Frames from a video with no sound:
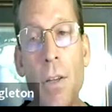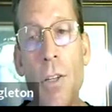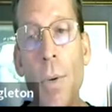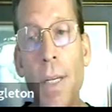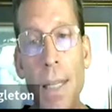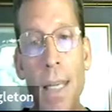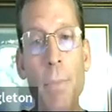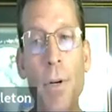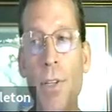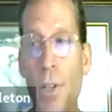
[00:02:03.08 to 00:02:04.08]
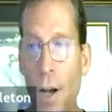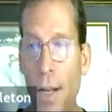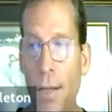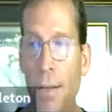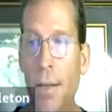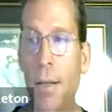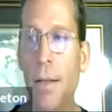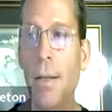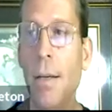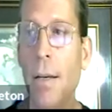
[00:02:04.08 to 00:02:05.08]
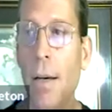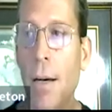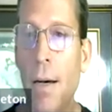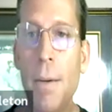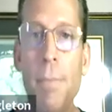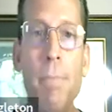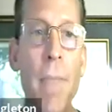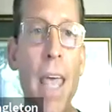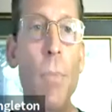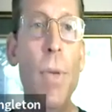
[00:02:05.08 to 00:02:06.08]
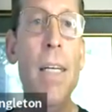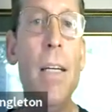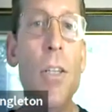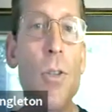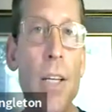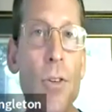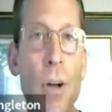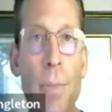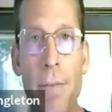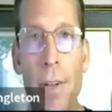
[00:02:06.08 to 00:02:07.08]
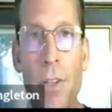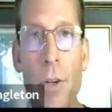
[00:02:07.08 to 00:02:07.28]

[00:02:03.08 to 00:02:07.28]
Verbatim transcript: so we did the in-person audit, um, and we did a transcript of it.